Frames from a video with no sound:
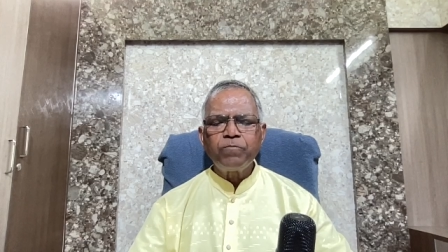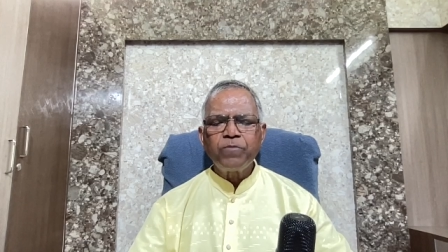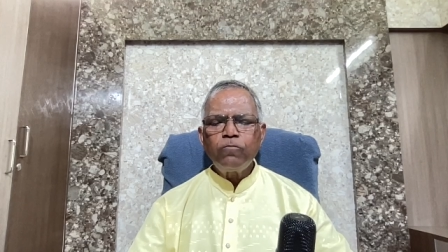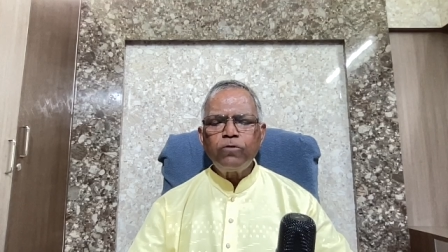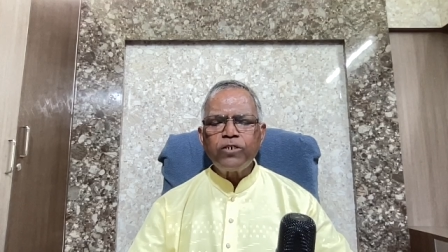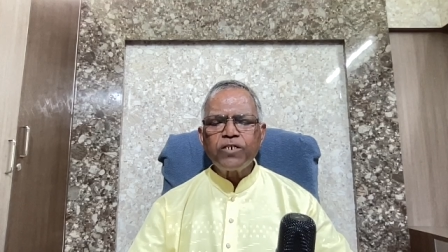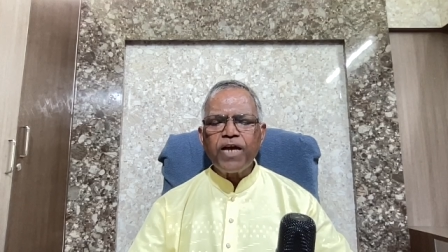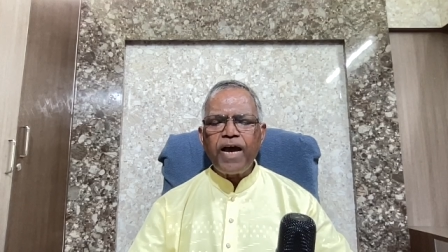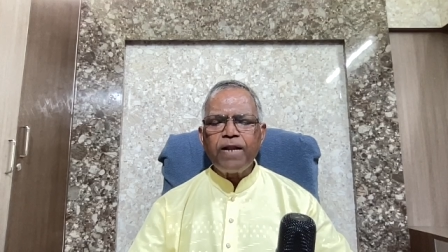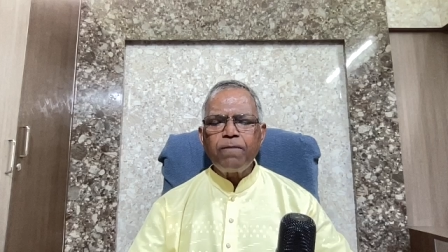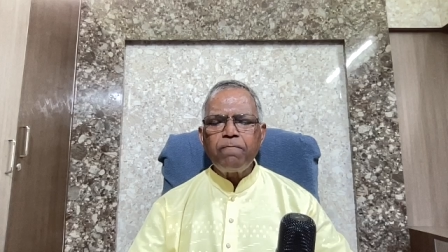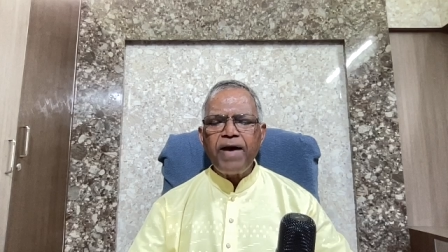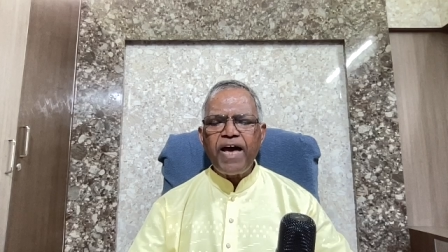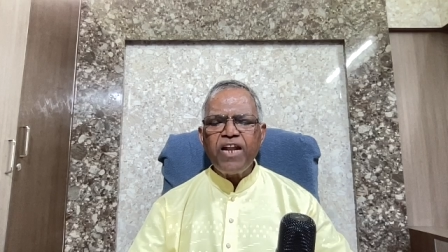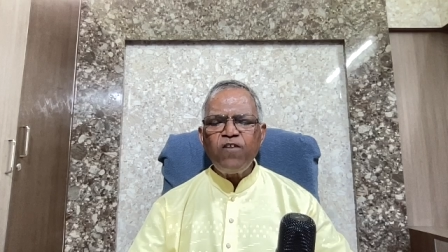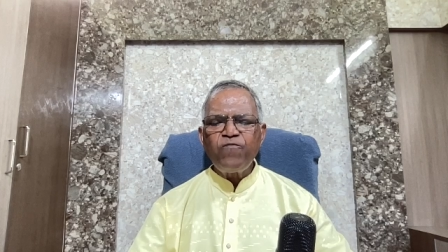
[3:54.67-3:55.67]
which can
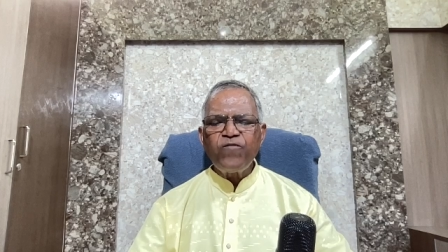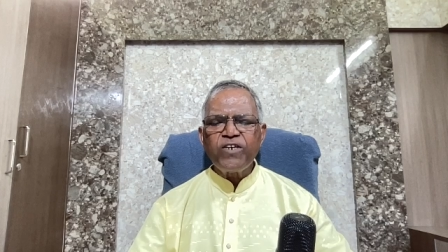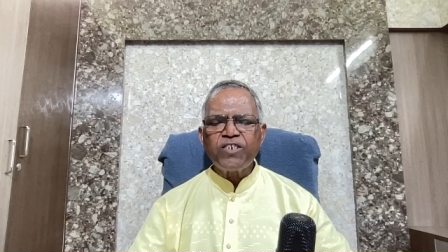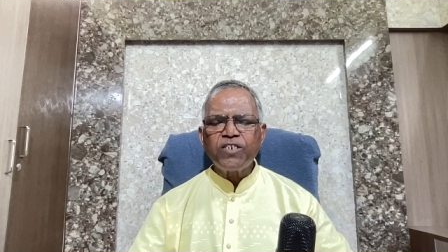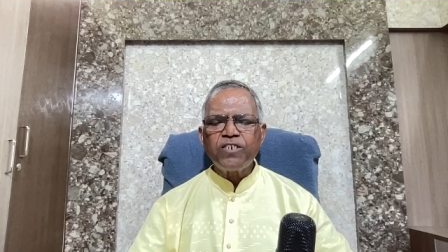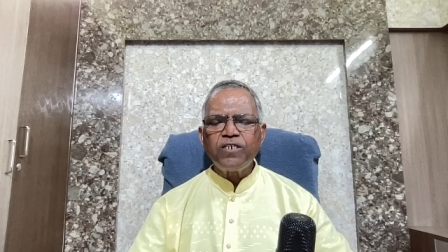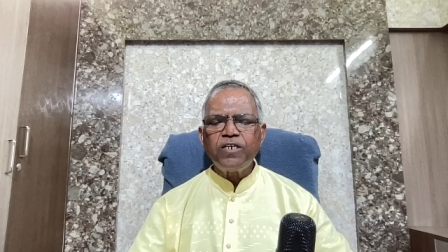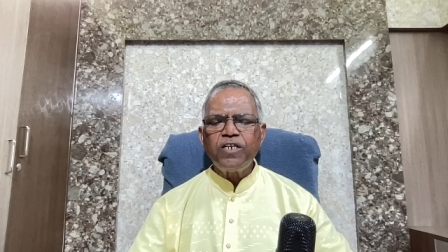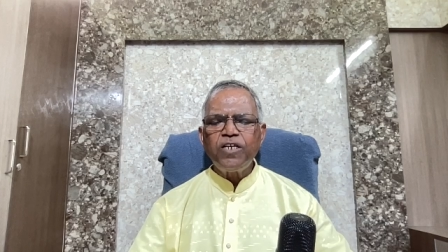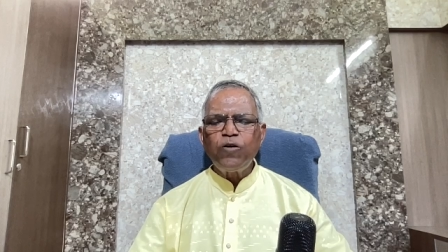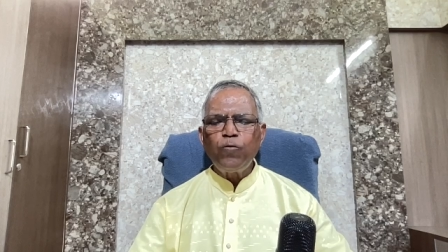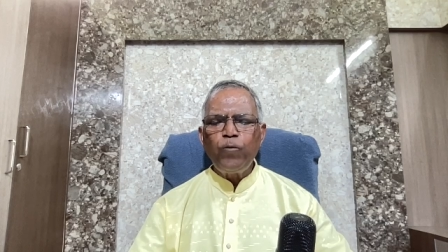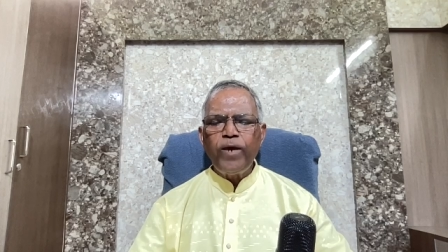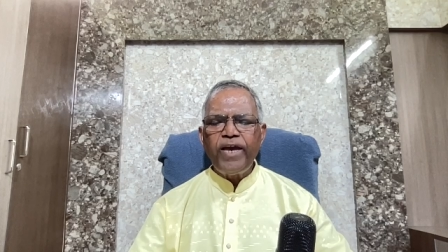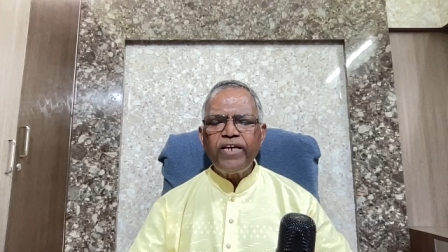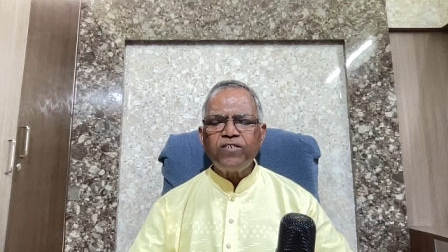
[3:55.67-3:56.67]
manifest in
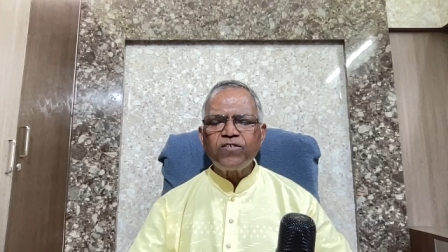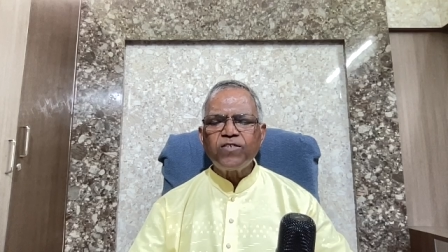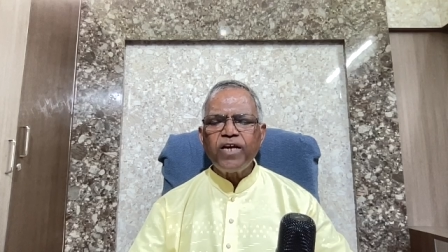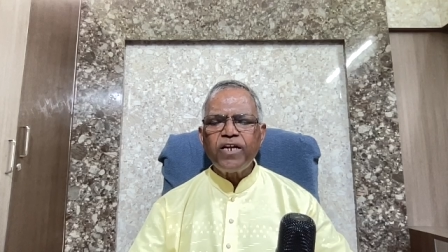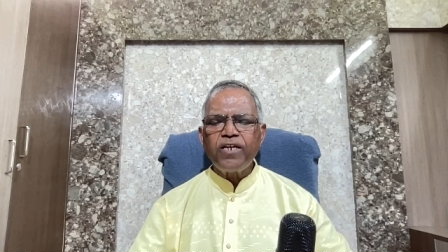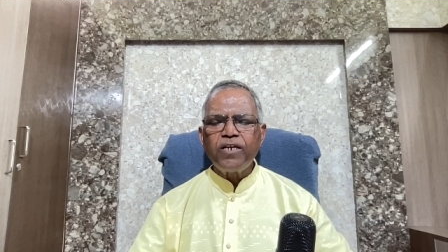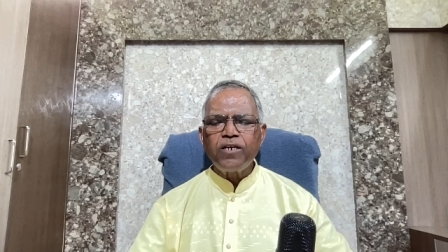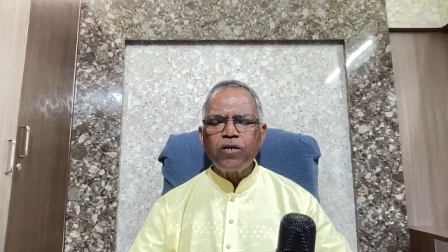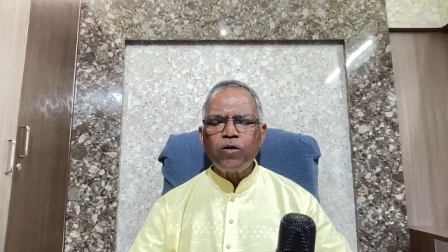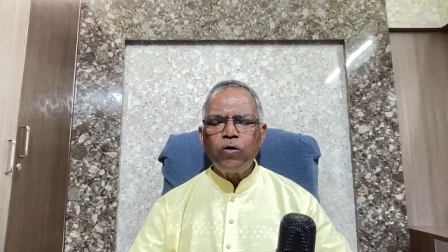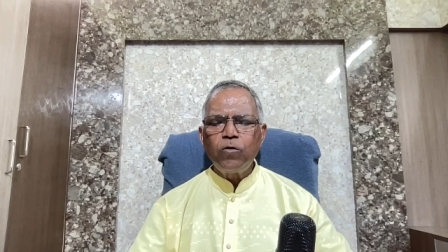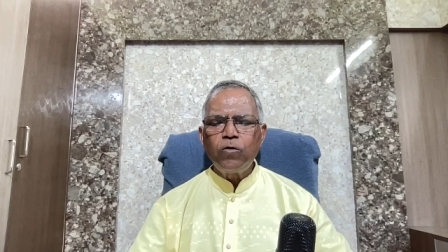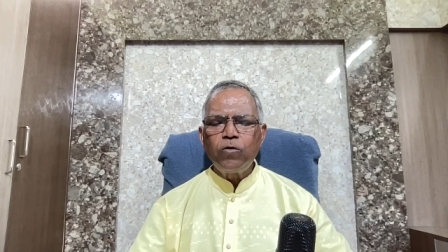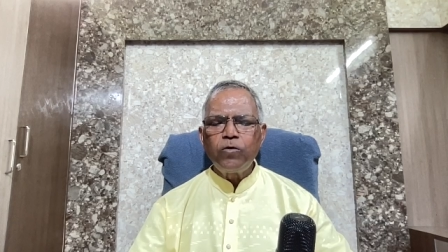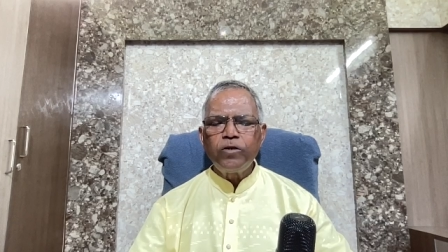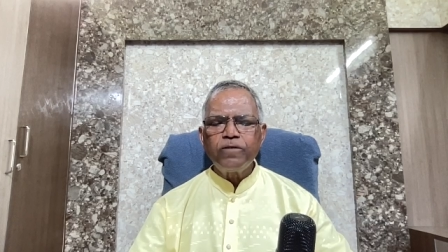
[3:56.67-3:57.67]
ways that
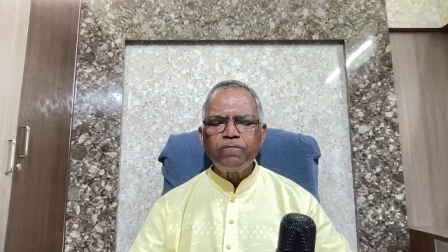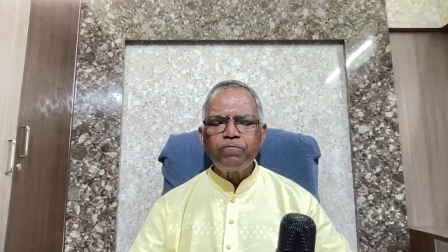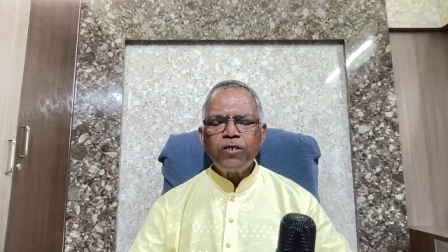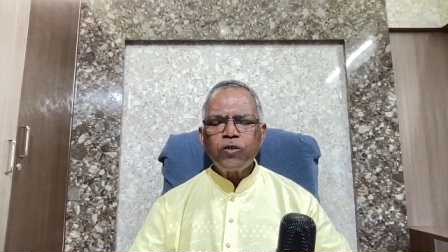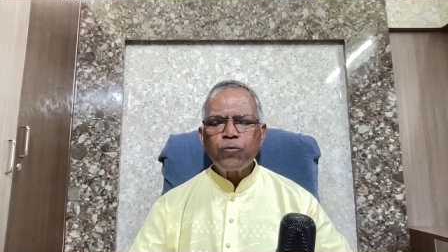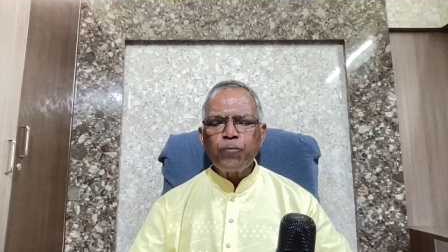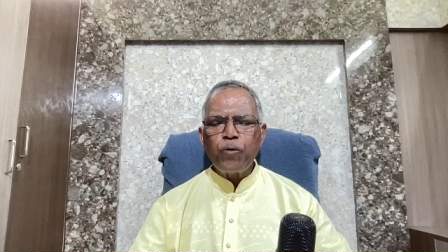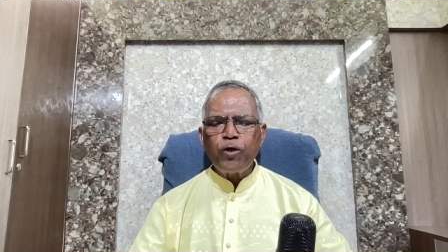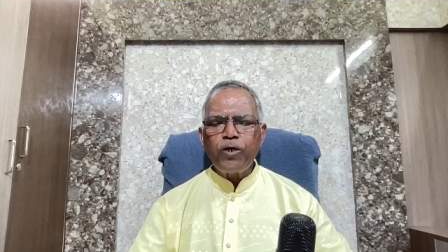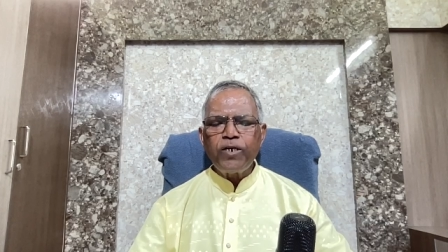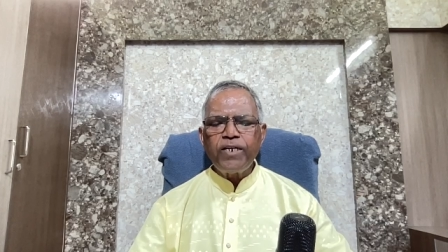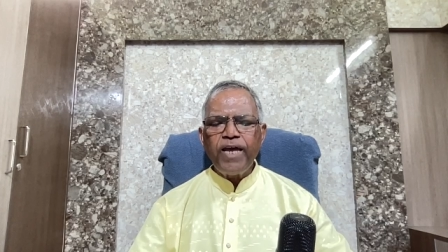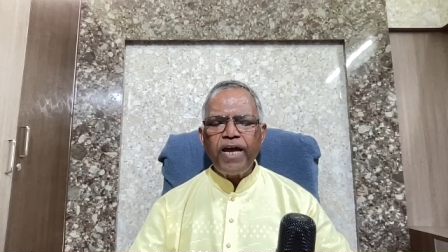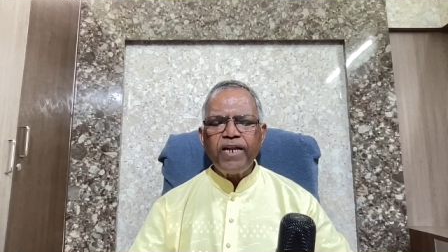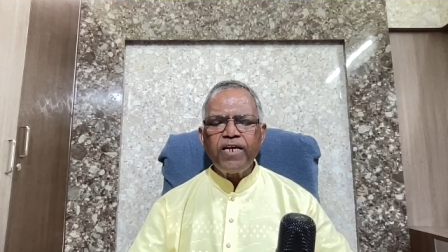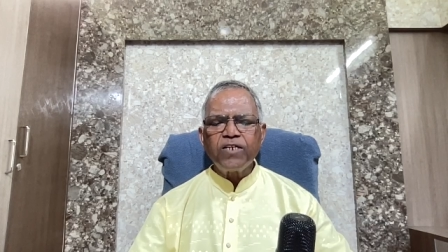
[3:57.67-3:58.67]
include
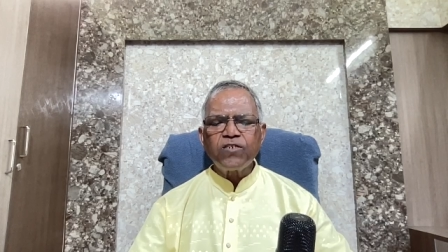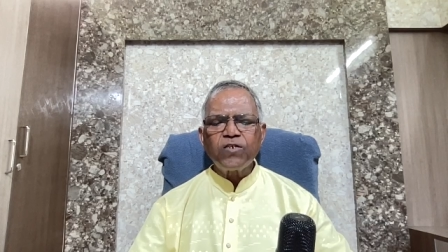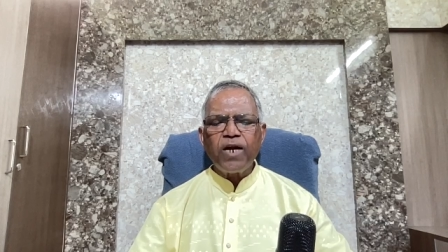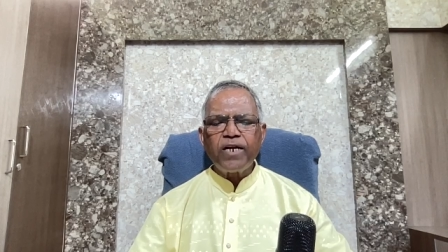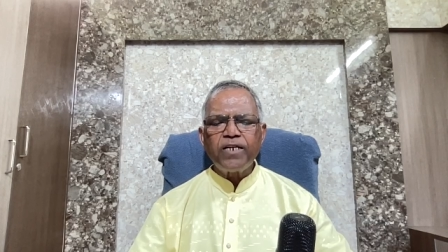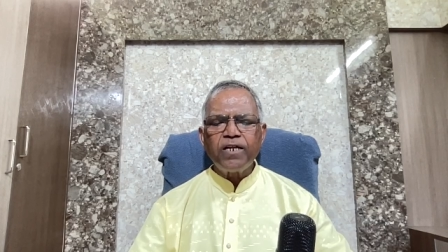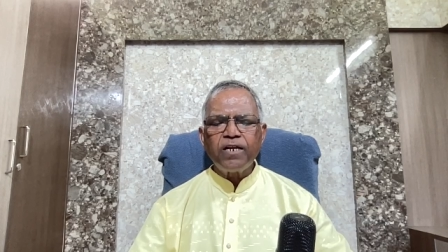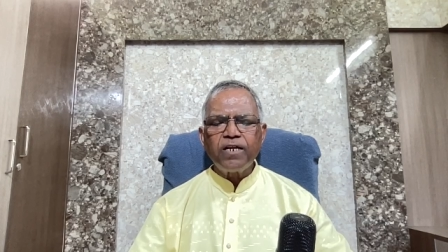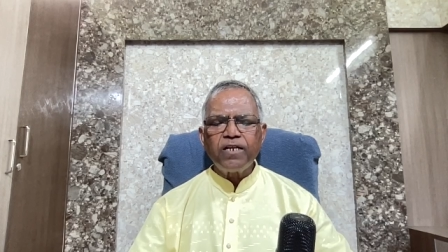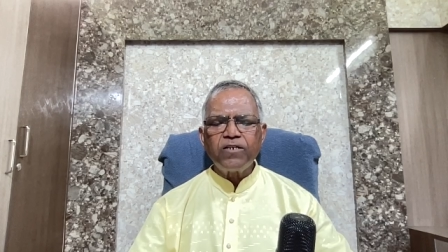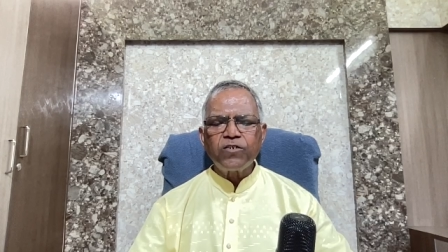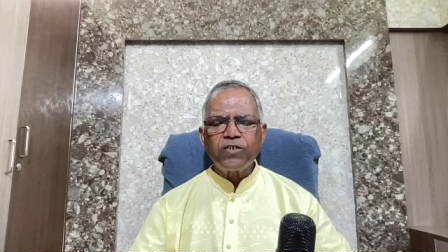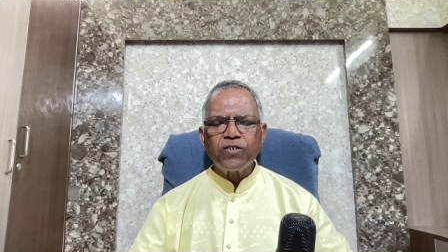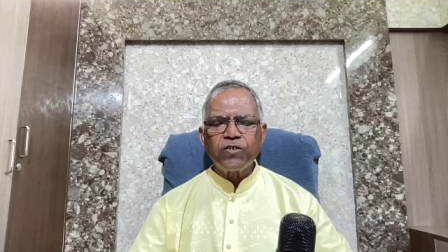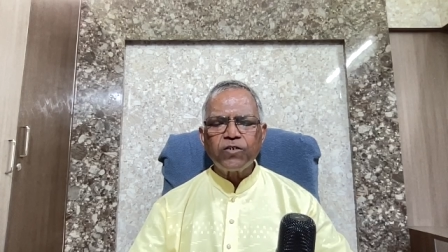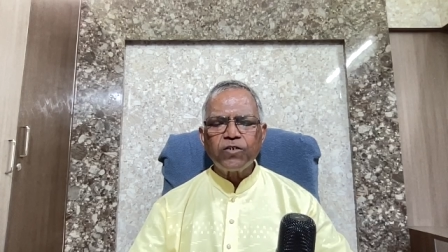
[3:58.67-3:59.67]
spontaneous
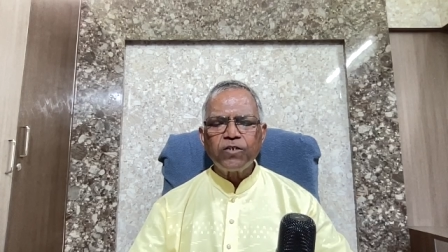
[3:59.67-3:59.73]
utterances,